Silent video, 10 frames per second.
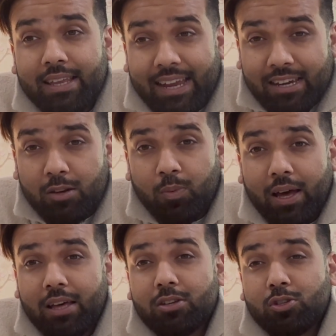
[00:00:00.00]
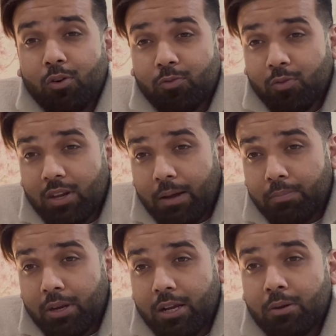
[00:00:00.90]
get it via a software
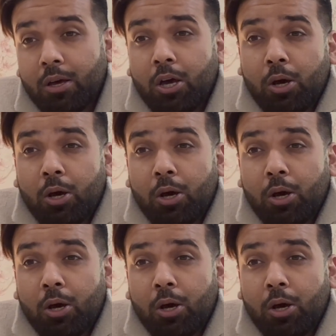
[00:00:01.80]
update